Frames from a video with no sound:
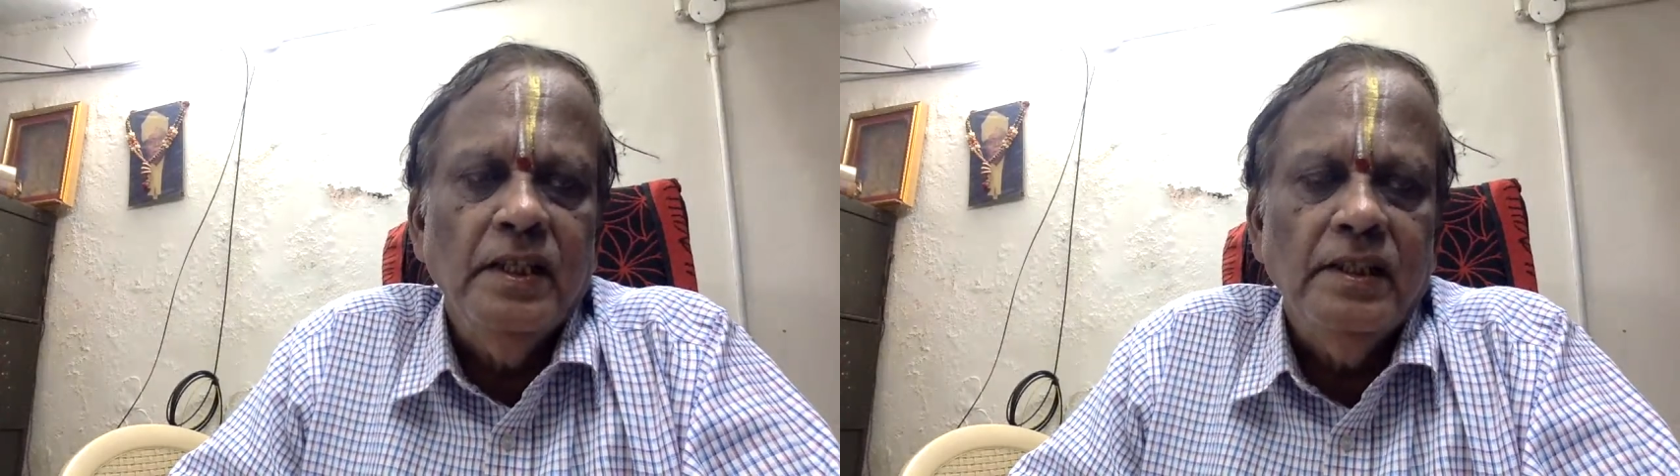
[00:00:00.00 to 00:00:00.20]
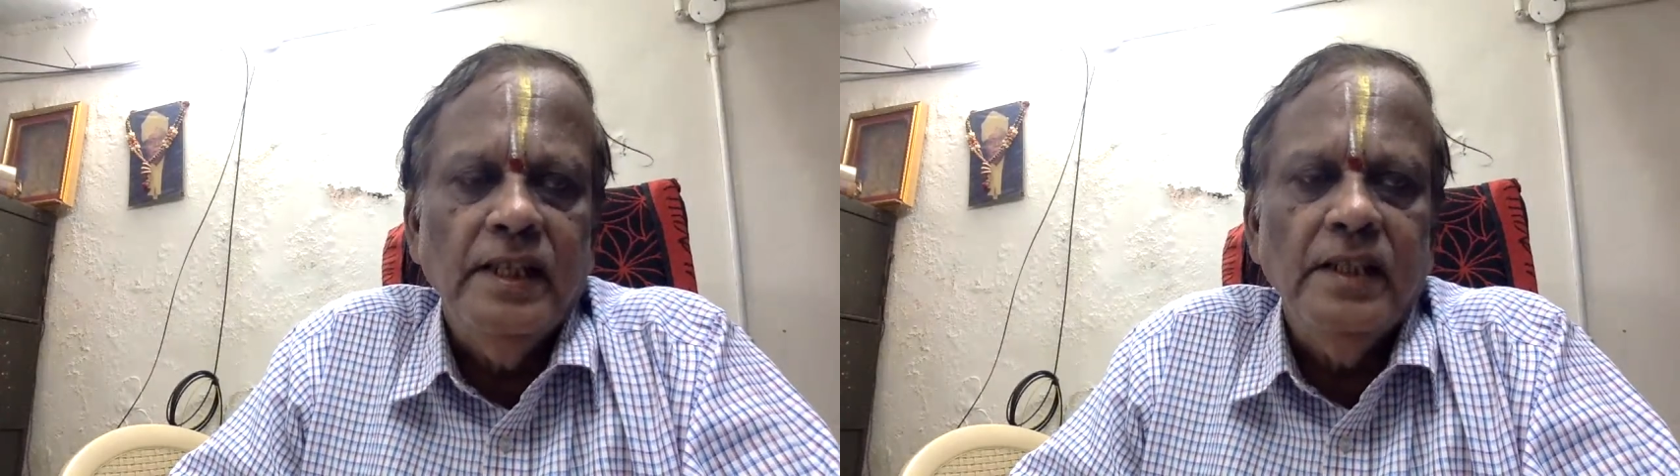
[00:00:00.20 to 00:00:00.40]

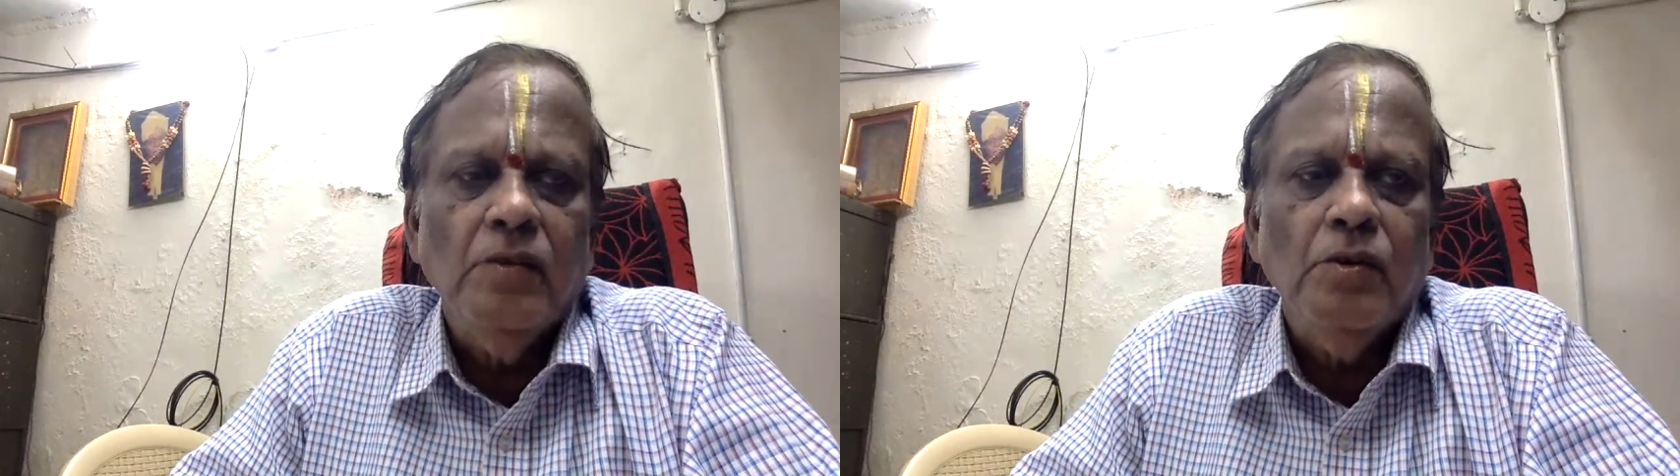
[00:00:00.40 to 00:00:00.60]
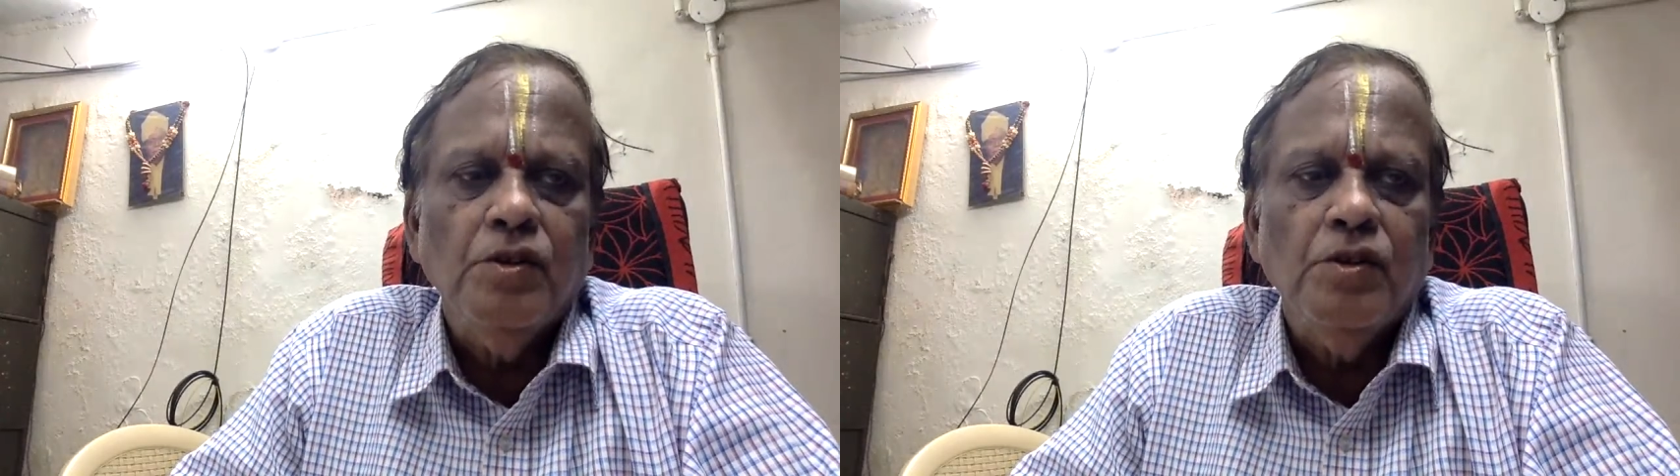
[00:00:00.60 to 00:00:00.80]
then the
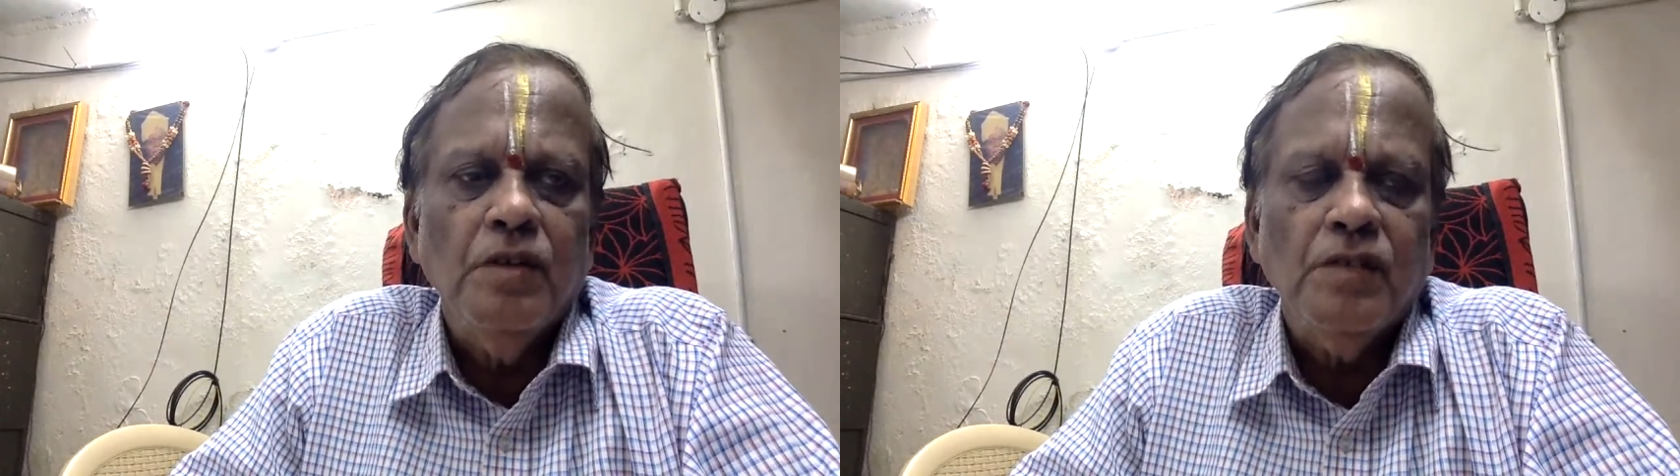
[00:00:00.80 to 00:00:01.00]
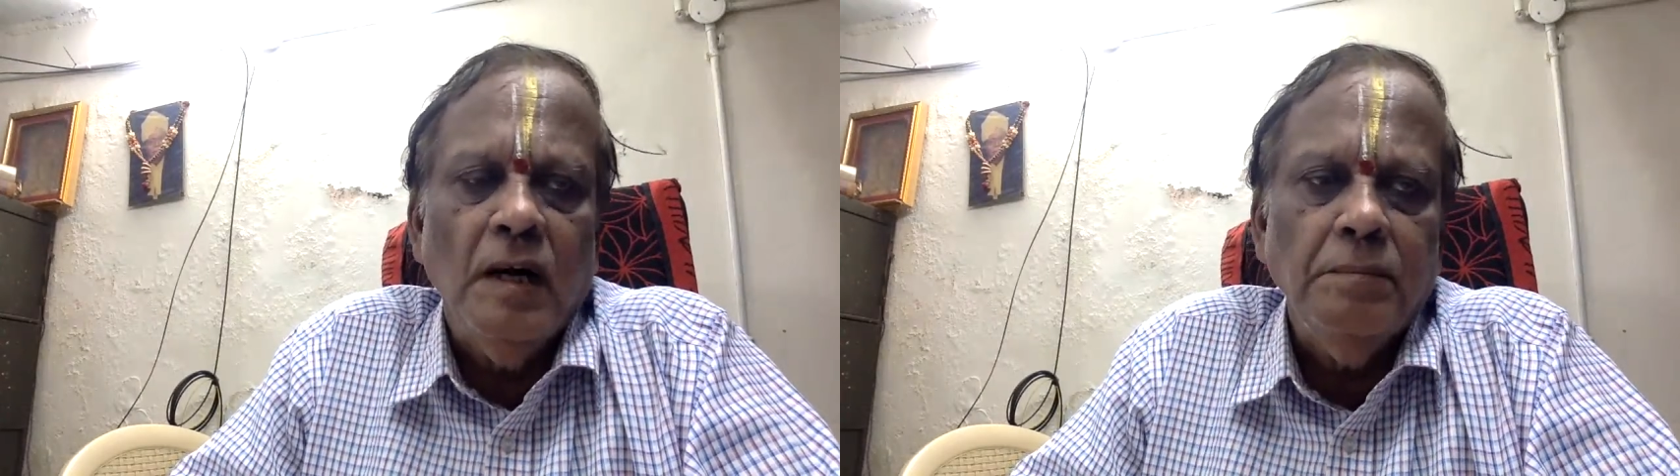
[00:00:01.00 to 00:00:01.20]
question
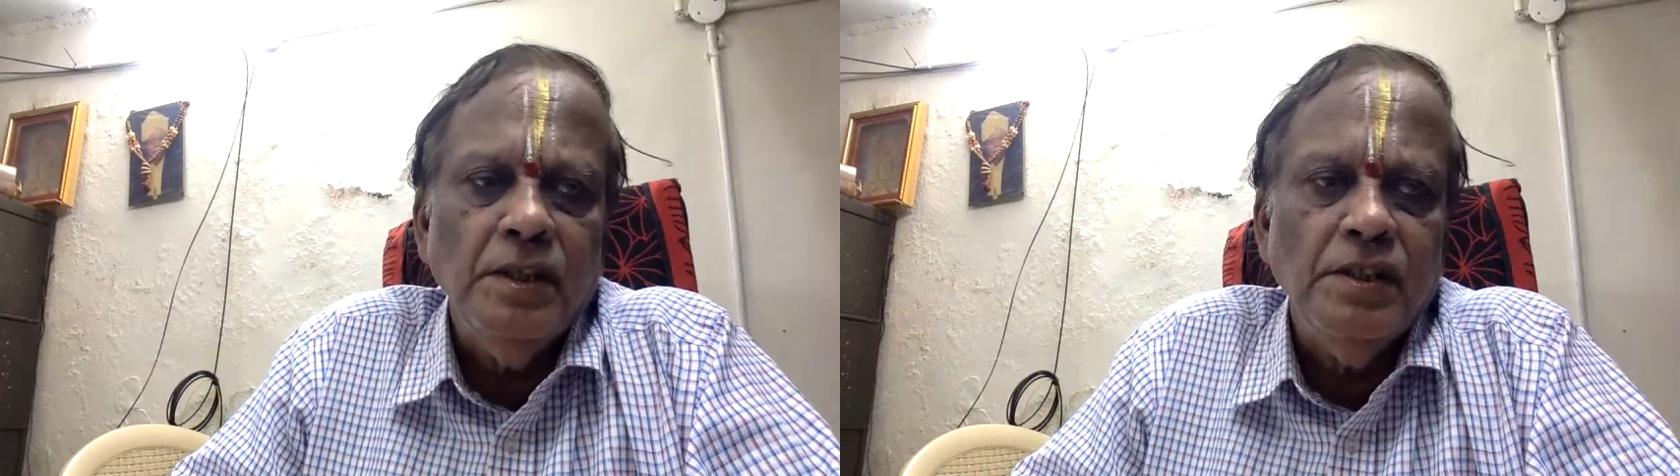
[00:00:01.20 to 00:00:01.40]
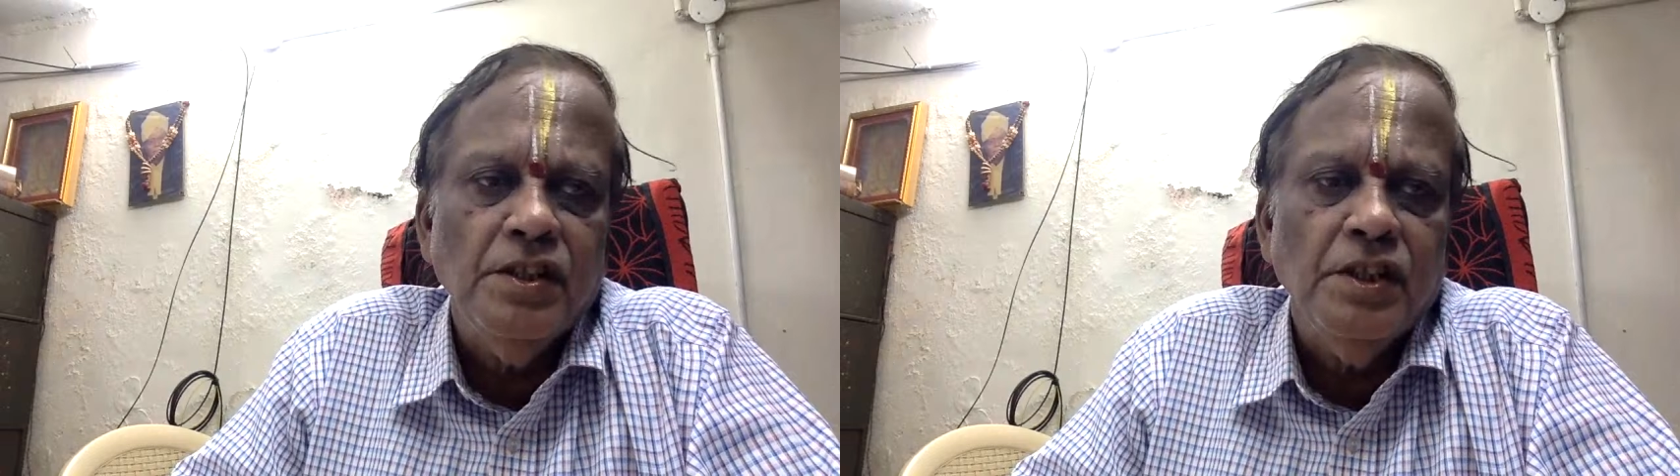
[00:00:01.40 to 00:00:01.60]
of
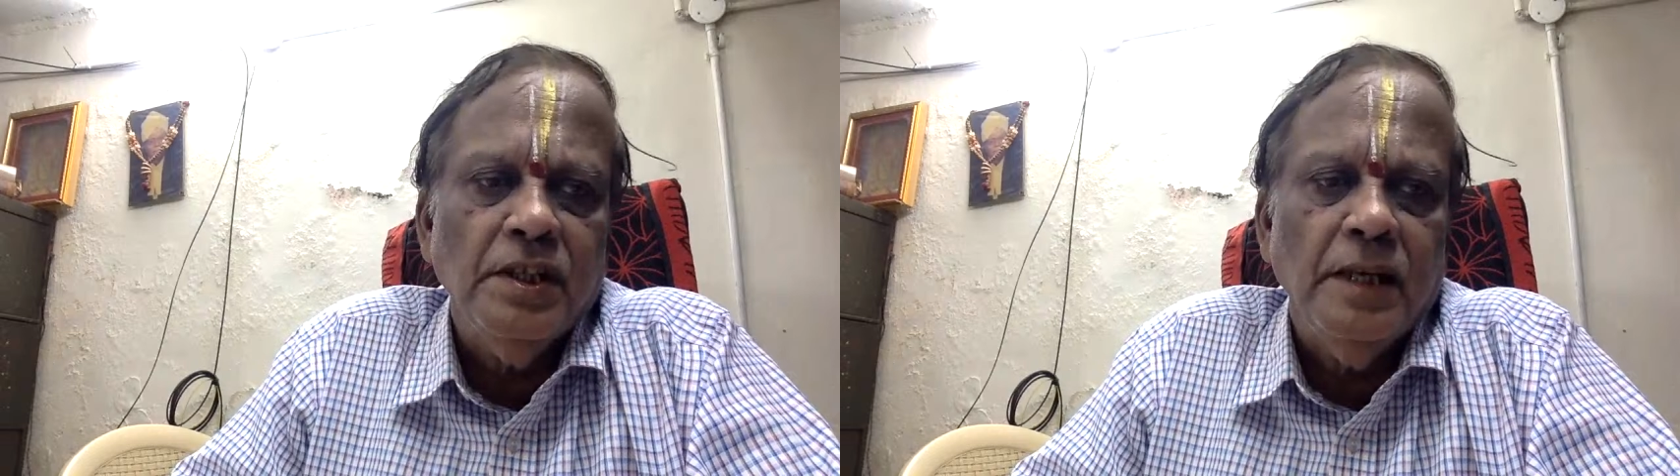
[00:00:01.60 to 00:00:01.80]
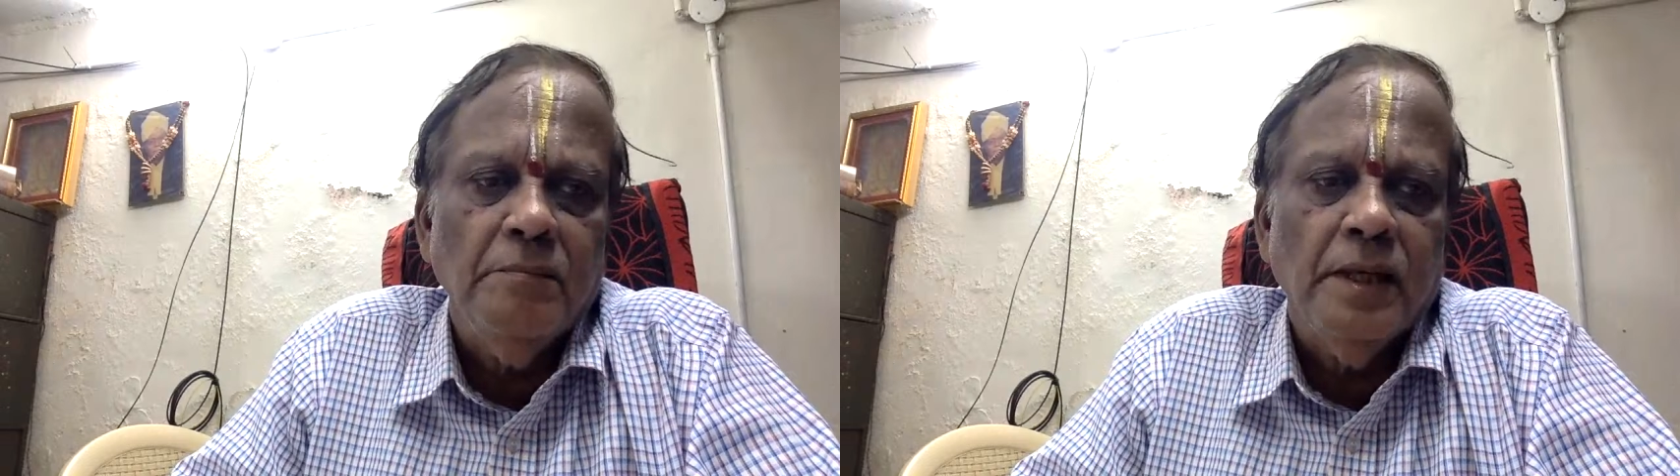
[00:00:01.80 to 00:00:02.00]

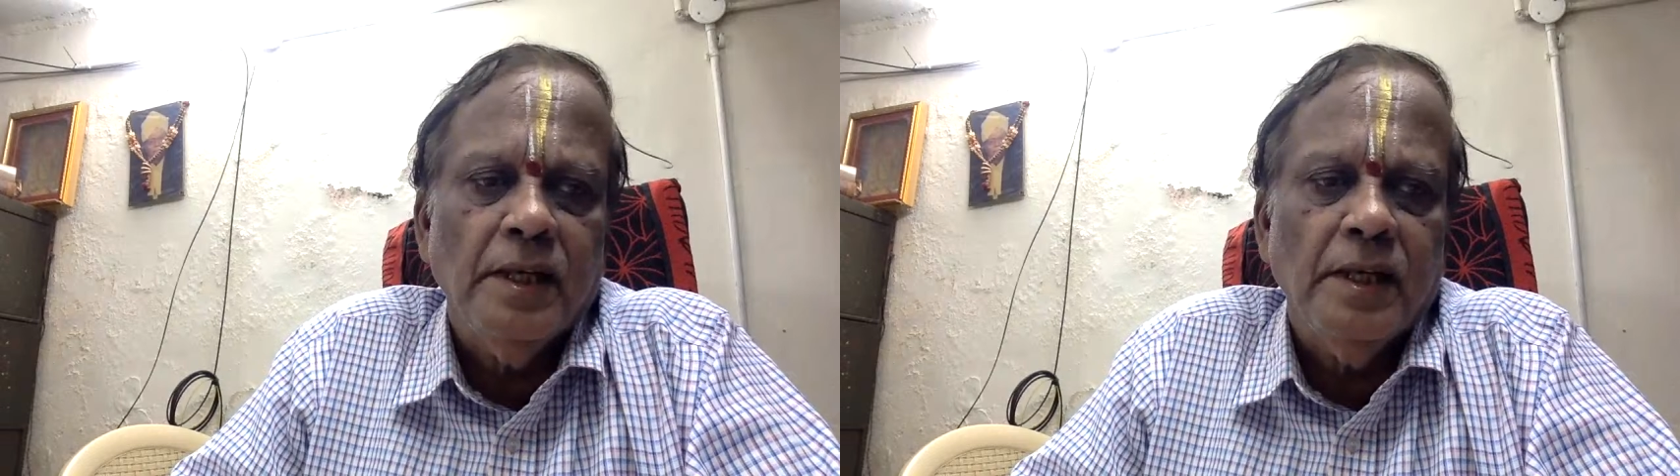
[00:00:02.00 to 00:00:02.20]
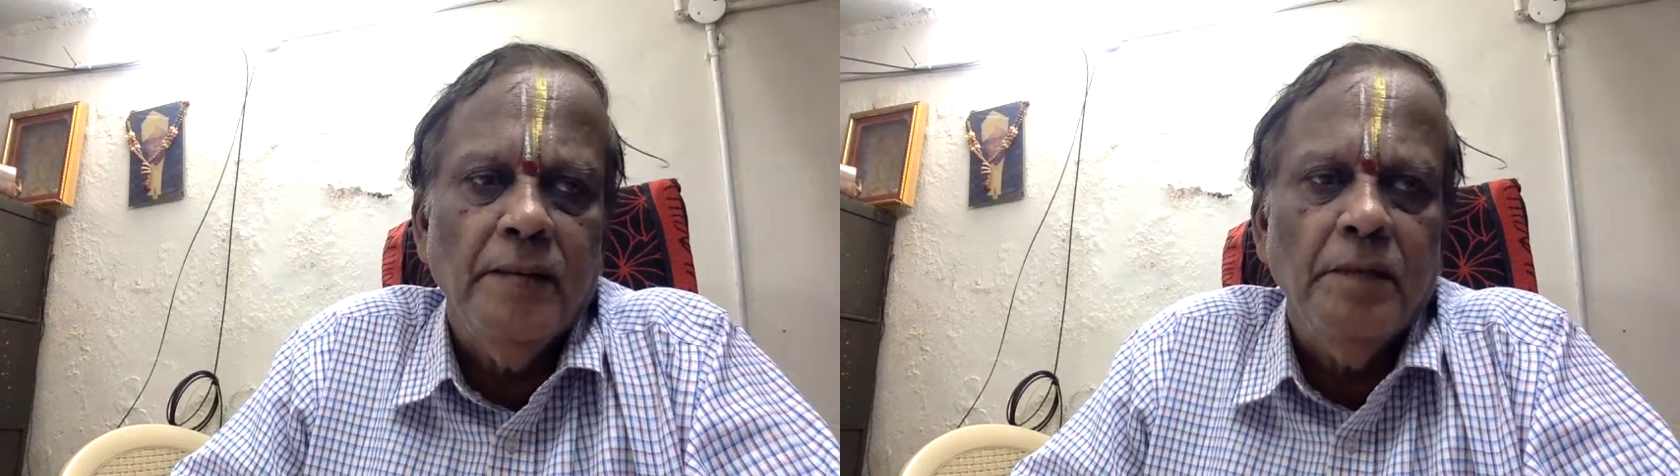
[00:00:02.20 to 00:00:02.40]
compensation can be
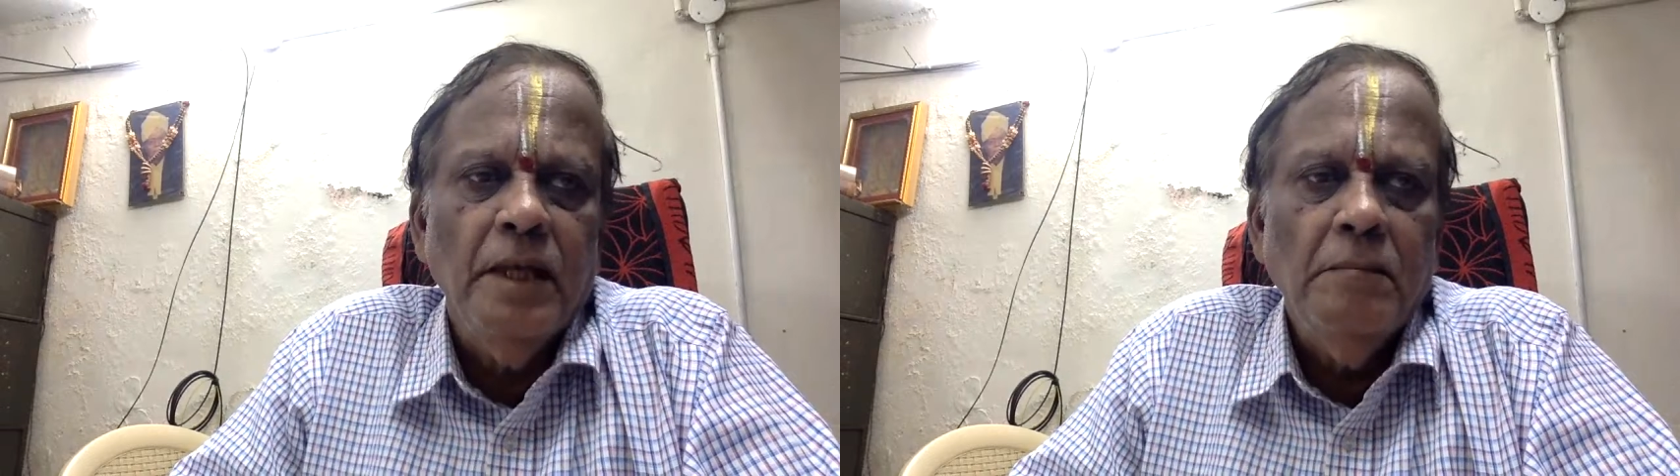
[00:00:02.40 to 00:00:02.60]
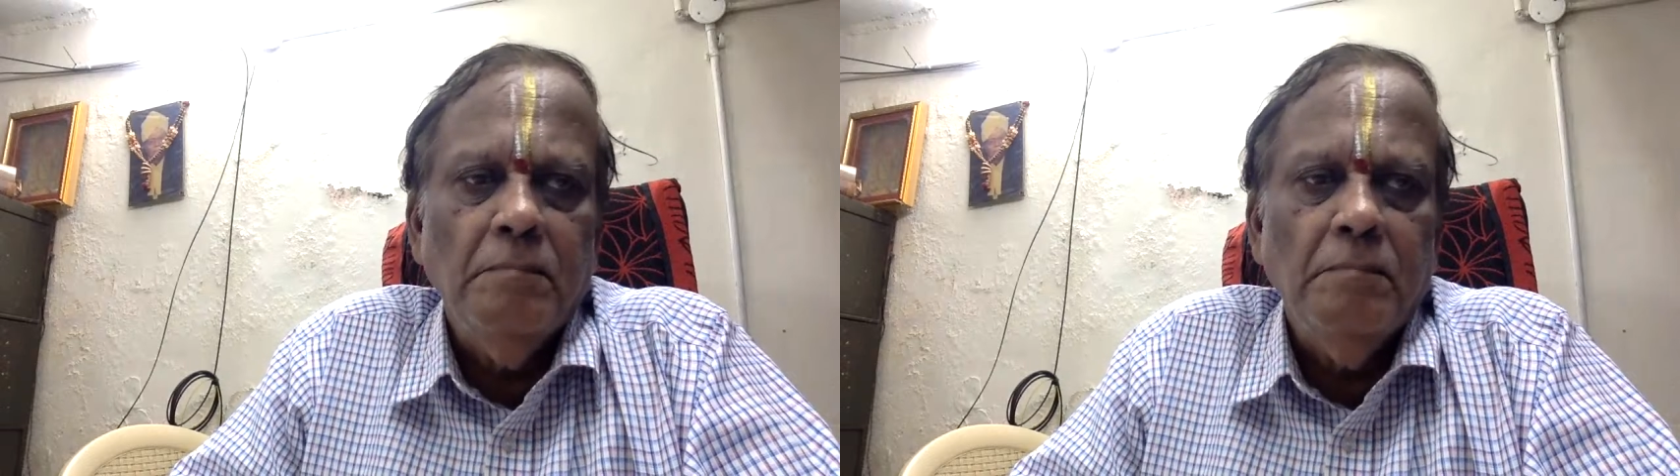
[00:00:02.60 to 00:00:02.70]
claimed